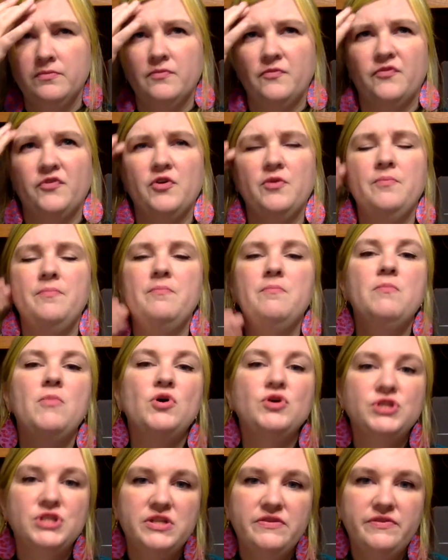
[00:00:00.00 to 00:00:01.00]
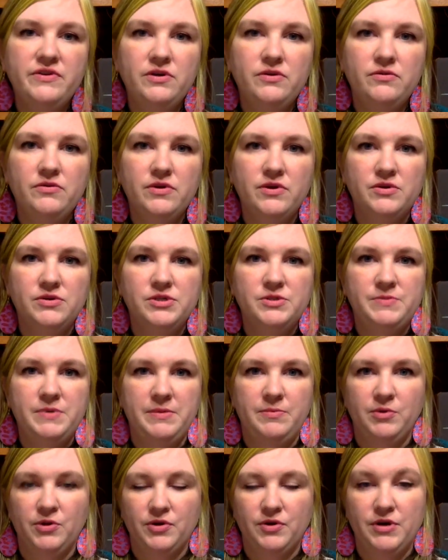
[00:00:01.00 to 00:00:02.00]
For most of you, those
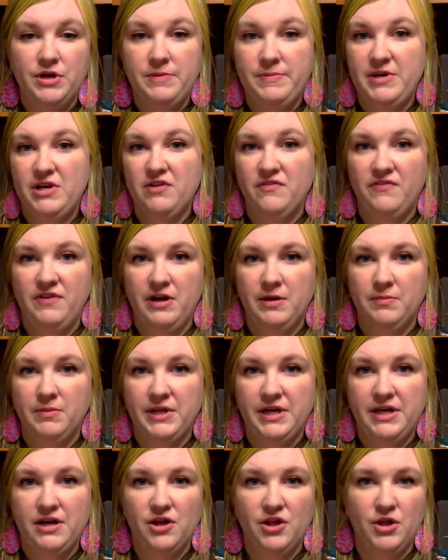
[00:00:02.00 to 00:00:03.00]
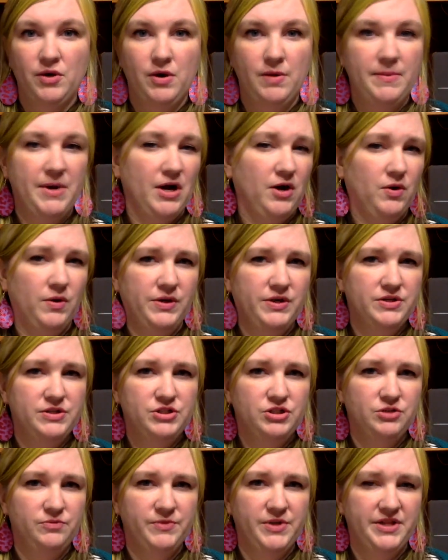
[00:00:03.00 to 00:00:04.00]
people are going to be your family, although I'm not going to
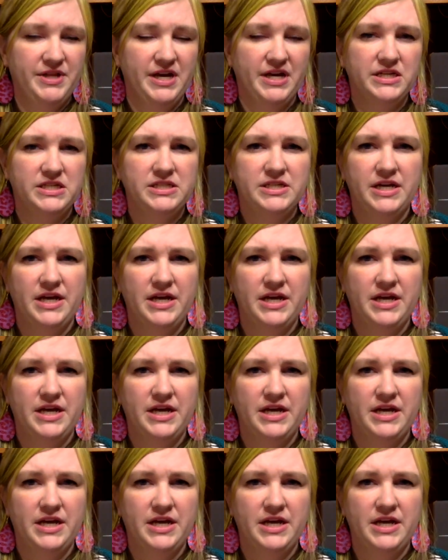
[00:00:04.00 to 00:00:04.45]
assume that that's the